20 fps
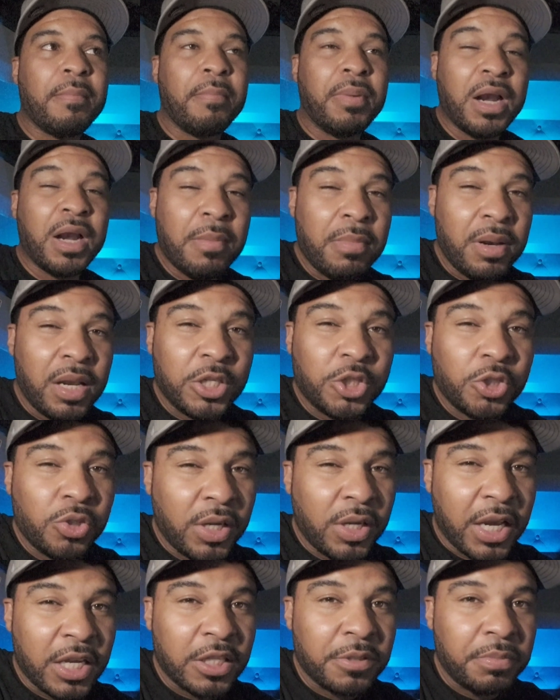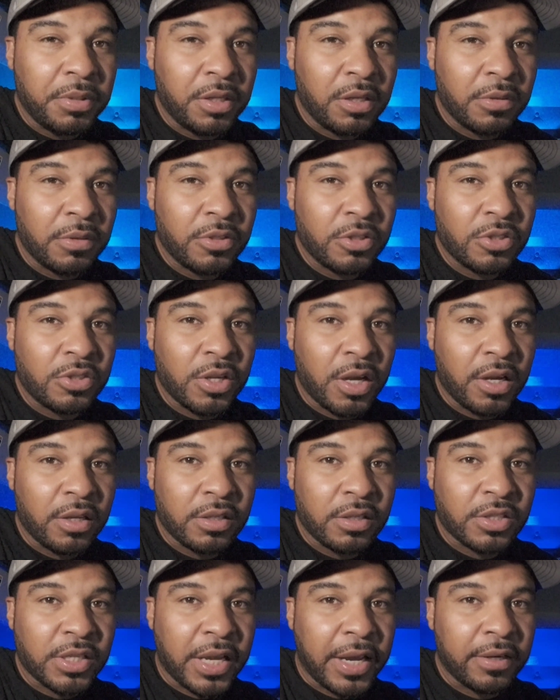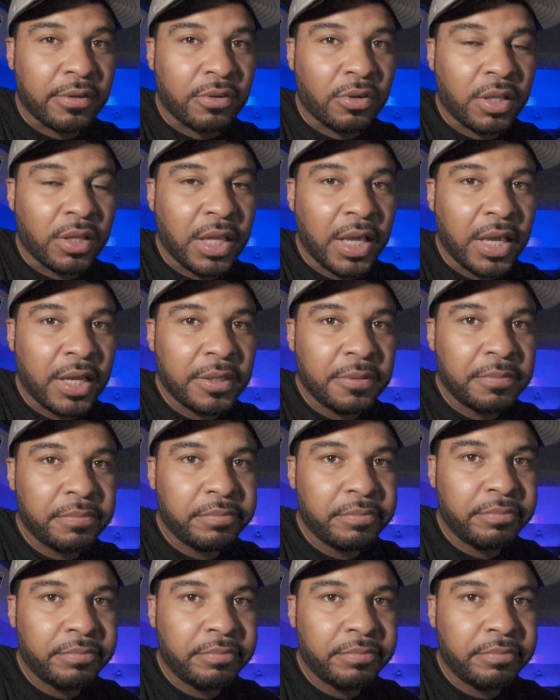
But I'm gonna let you guys be the decider on that.